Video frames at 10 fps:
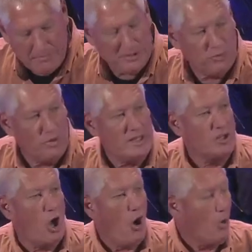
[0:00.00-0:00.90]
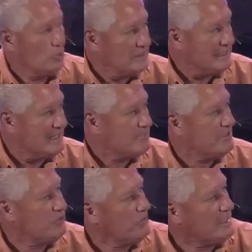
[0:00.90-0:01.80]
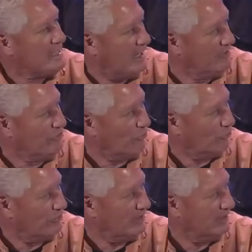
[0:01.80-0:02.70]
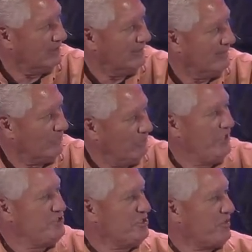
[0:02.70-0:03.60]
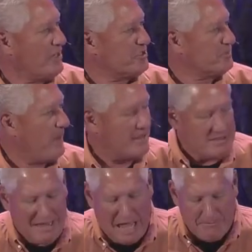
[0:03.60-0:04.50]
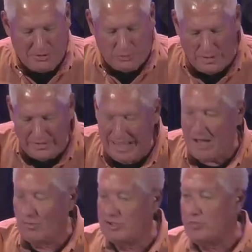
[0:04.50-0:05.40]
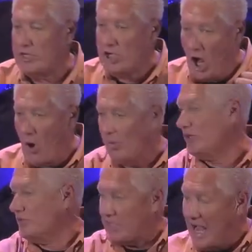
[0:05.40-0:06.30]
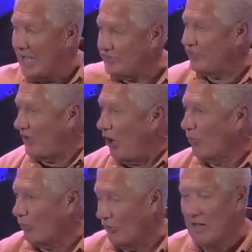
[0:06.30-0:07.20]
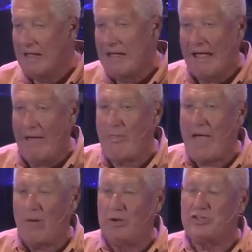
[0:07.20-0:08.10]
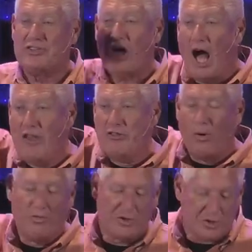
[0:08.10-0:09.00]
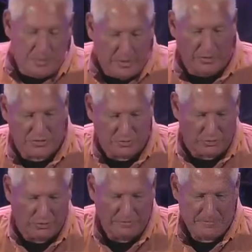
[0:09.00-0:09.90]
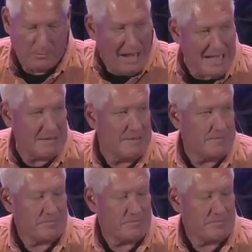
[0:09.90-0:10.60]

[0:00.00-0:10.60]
between the holy and between the unholy. Religion tries to span the gap between that which we know, which is us, this is our world, and that which is unknown, the spiritual world, right?